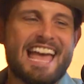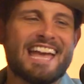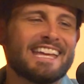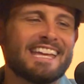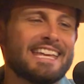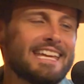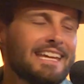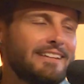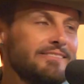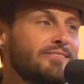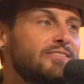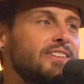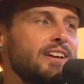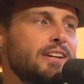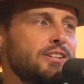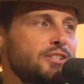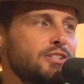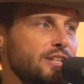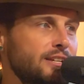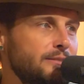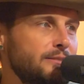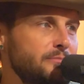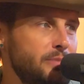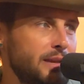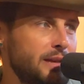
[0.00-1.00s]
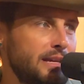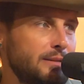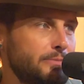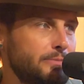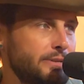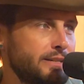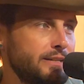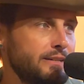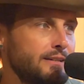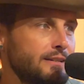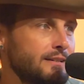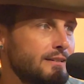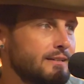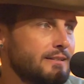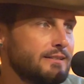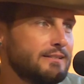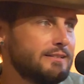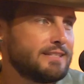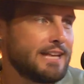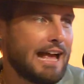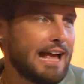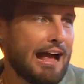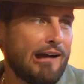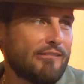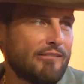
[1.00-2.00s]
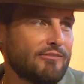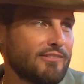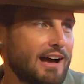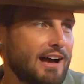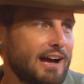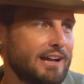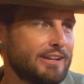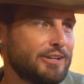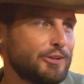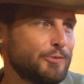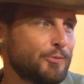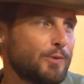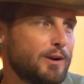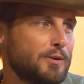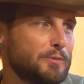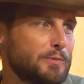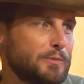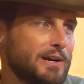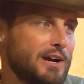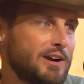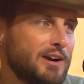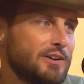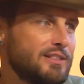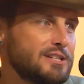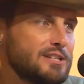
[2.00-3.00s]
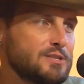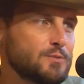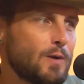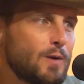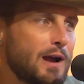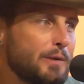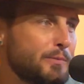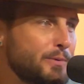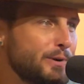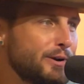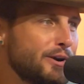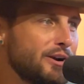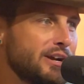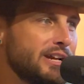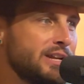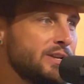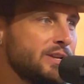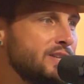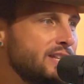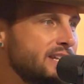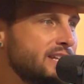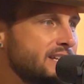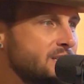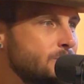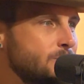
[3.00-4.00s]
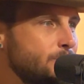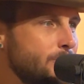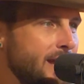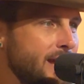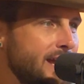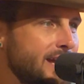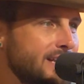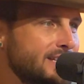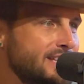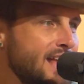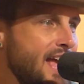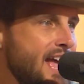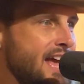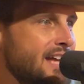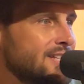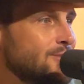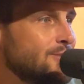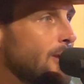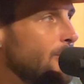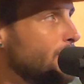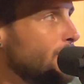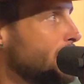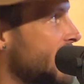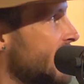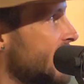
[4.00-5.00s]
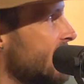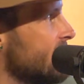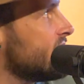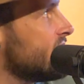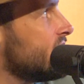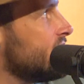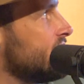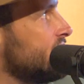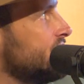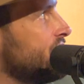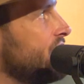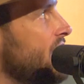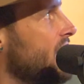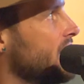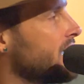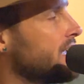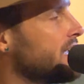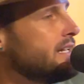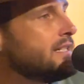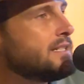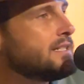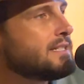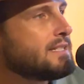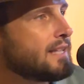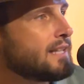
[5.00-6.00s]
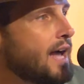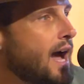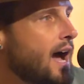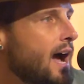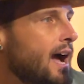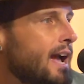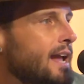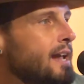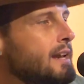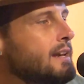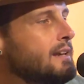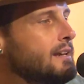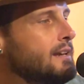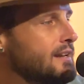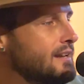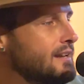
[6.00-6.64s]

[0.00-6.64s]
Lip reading: Conviction, baby. That's how I've gotten to where we are. That's why we are in this space. That's why we got a fucking sign.